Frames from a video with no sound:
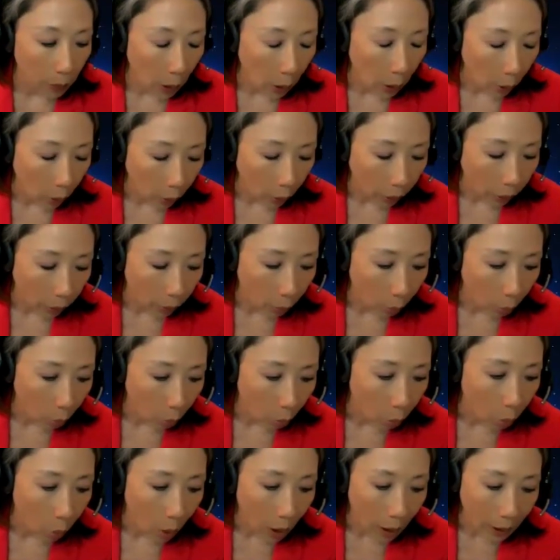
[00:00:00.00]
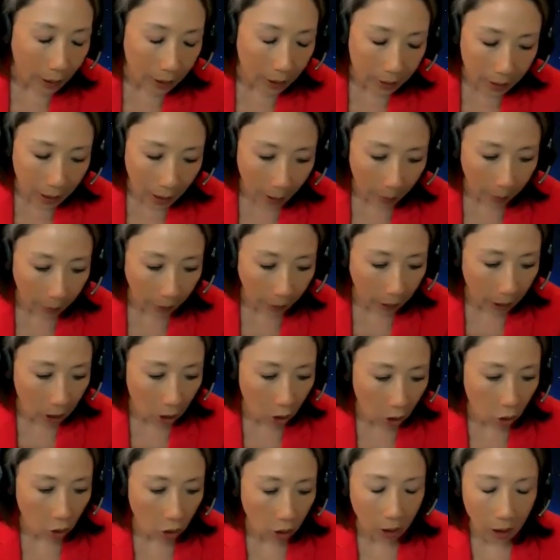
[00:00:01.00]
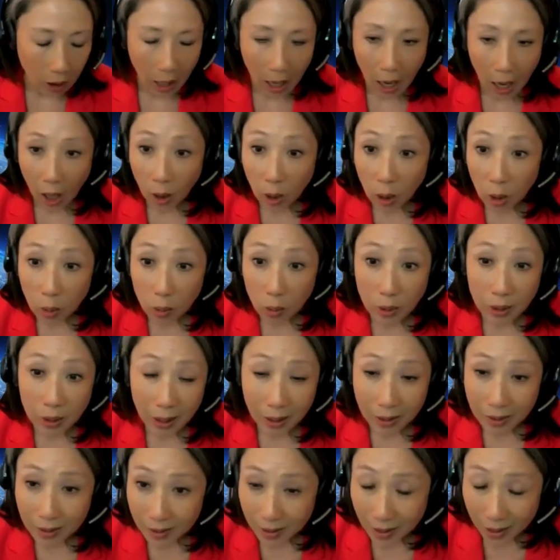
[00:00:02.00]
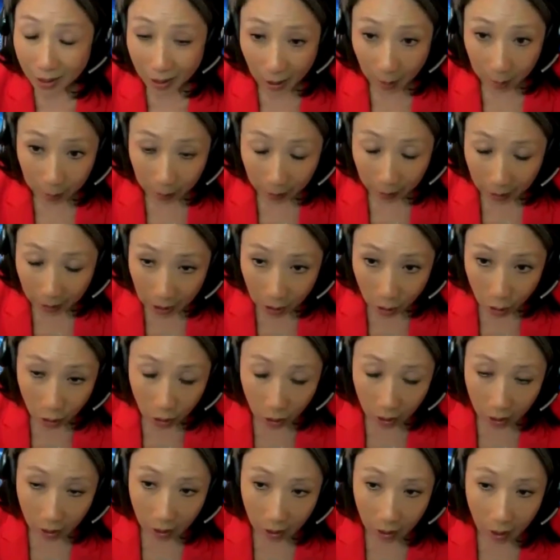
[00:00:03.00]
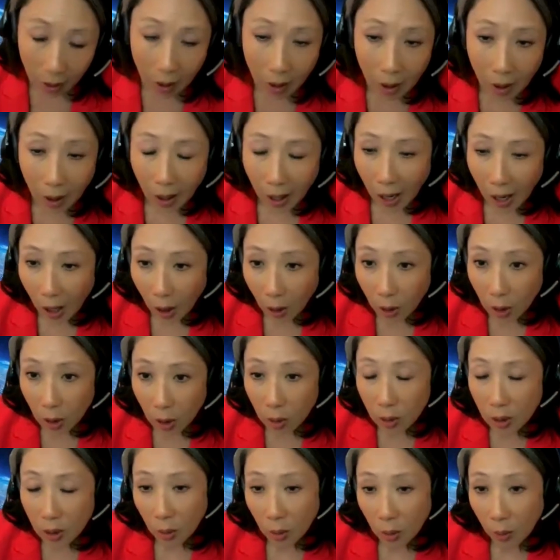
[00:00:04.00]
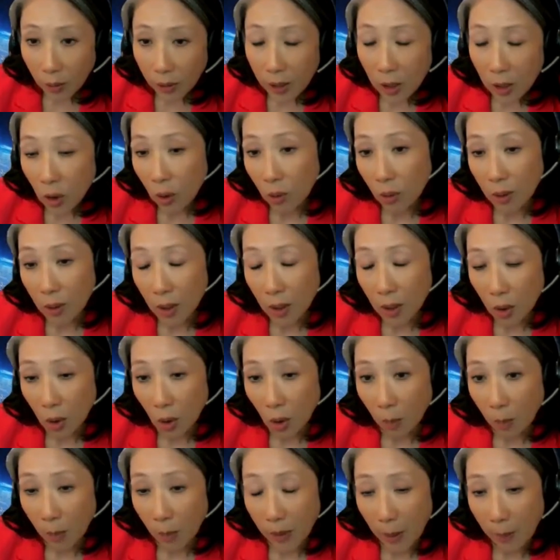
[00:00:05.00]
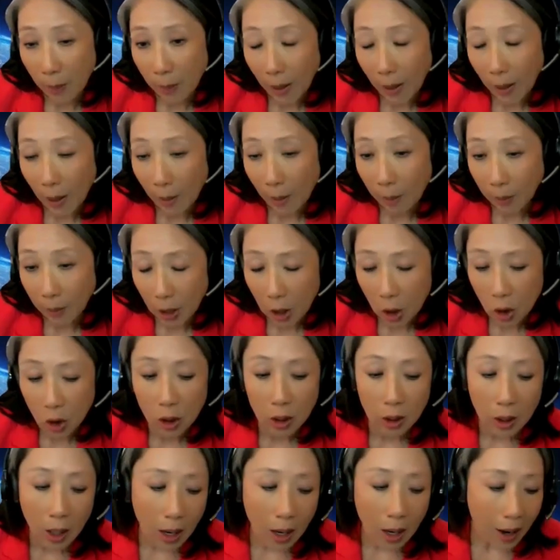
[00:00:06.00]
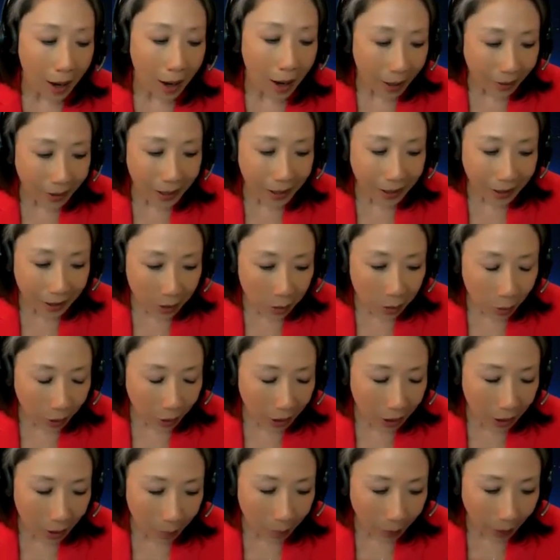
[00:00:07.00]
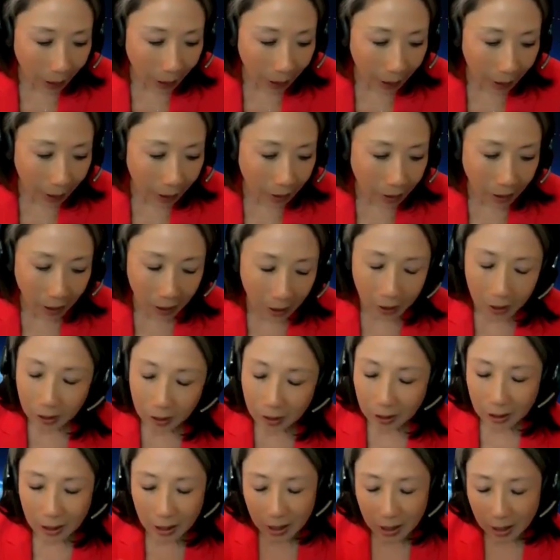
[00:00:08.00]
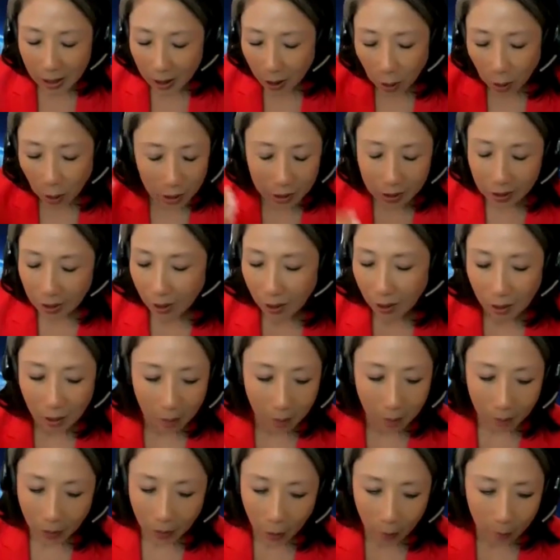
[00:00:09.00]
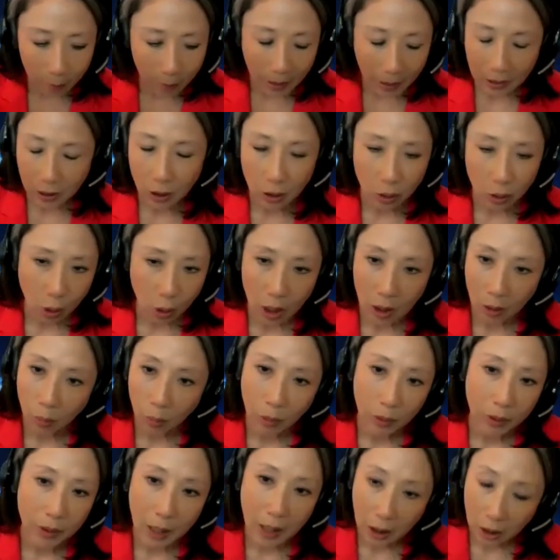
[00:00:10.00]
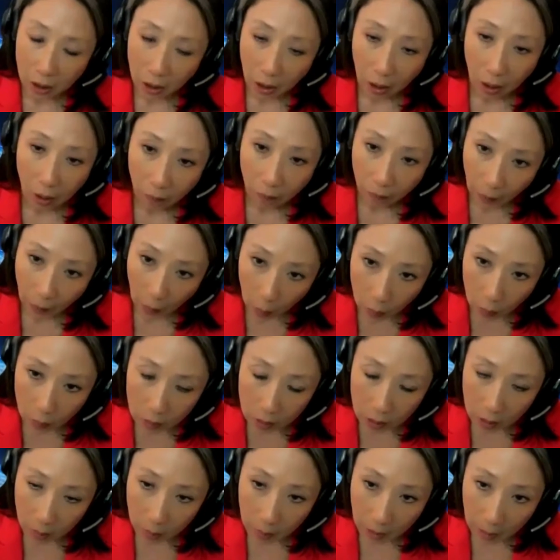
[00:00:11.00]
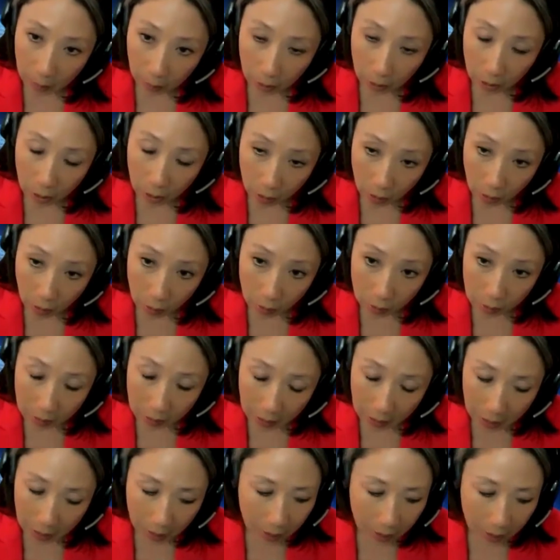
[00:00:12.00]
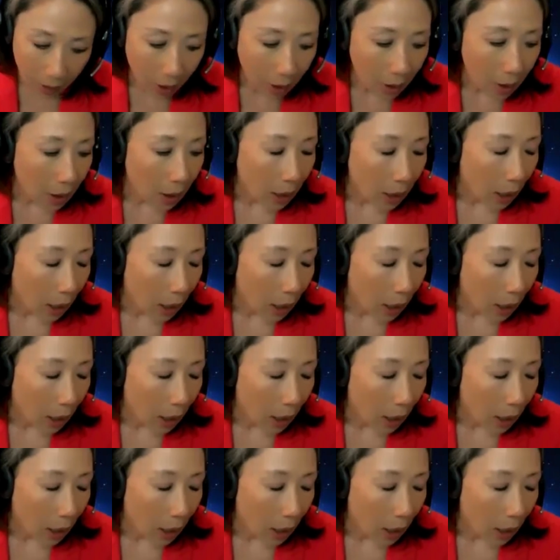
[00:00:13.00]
both what is the application, how do you test that application, how do you deal with issues that show up in that application, and that is really by kind of increasing their bench strength with technical folks to be able to do those things.